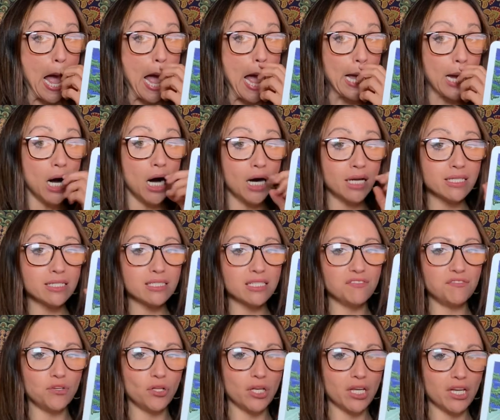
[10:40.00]
I honestly
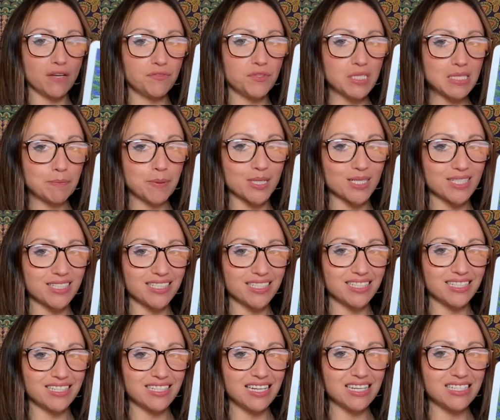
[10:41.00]
feel like if this
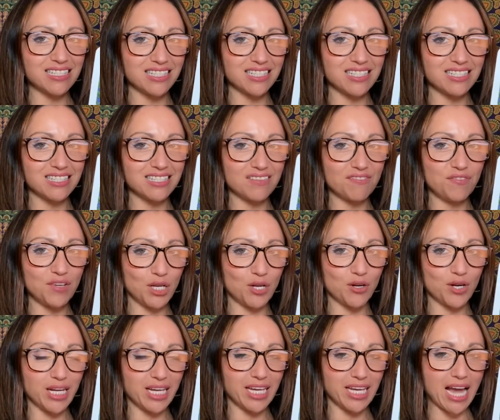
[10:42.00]
person isn't
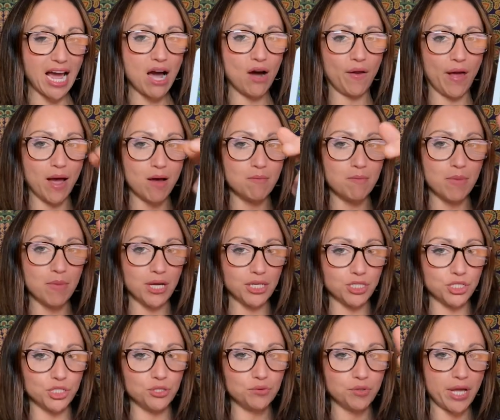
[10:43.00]
figuring out how
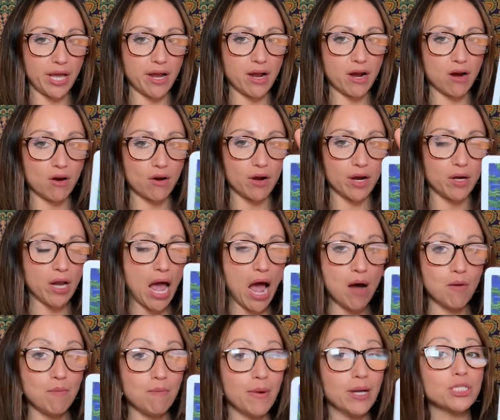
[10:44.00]
much you care and
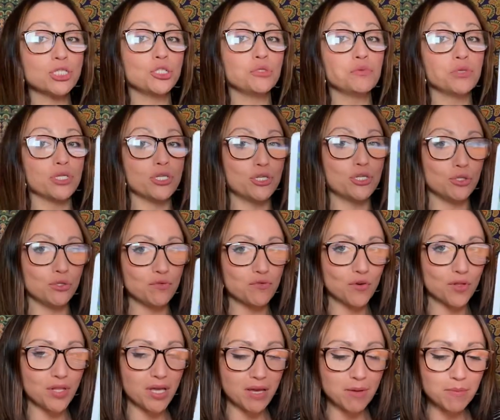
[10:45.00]
how much you would do
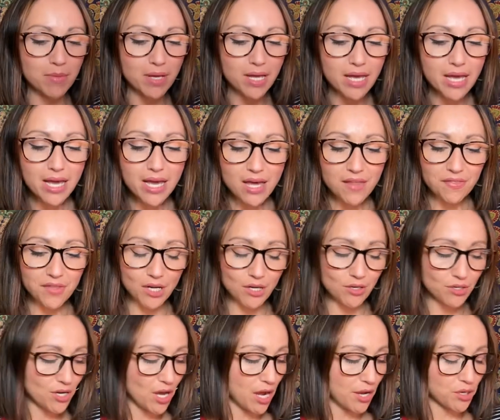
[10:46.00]
for them,
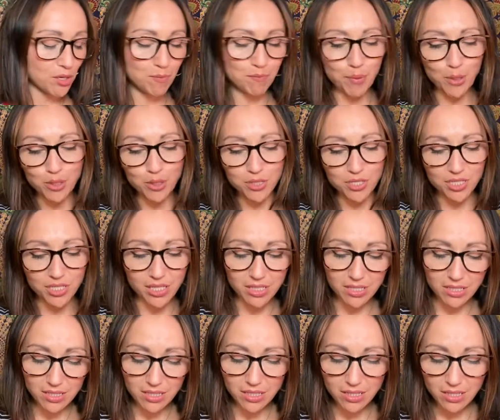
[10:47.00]
they're not your
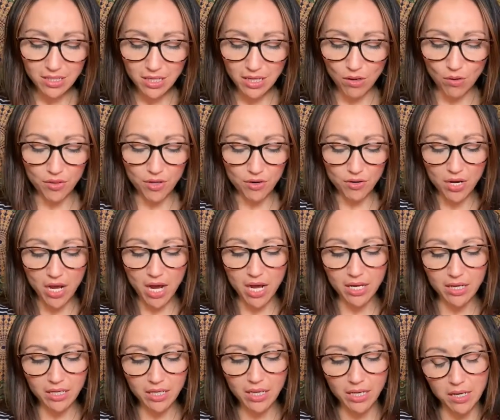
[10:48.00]
person, or they're
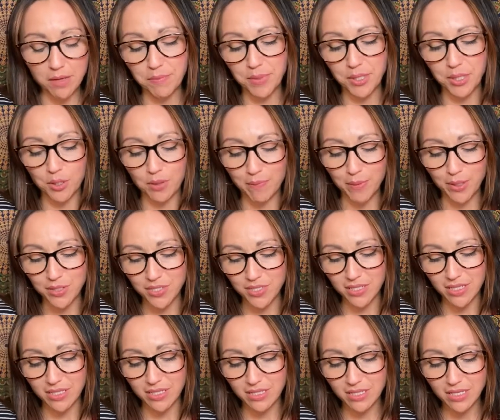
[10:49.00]
not gonna be your
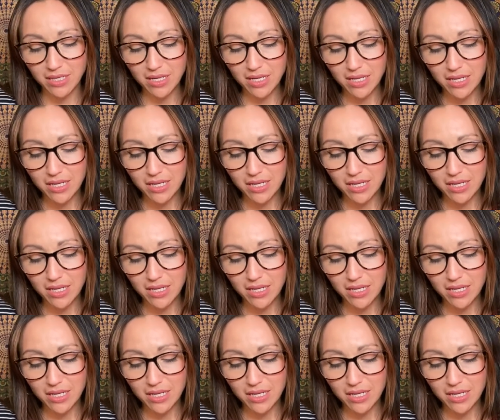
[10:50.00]
person.